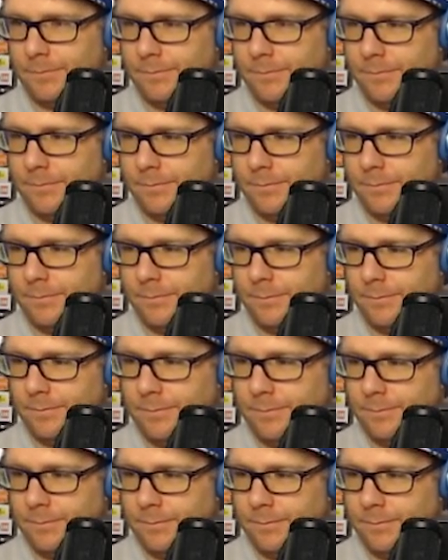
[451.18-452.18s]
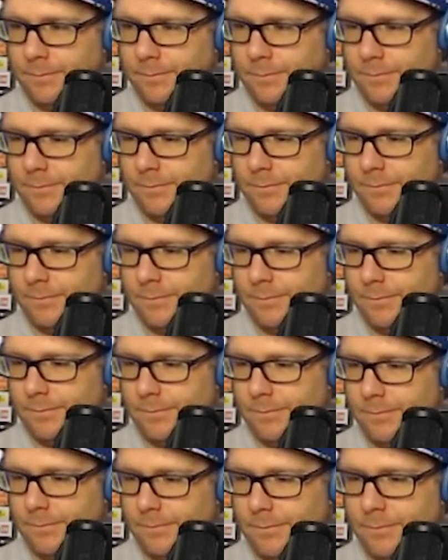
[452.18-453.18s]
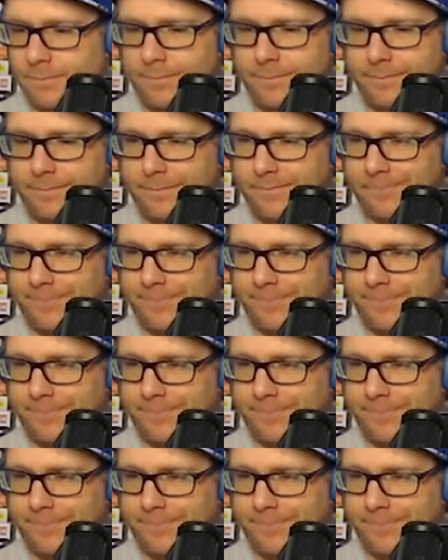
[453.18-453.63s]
No words are spoken by the person on screen.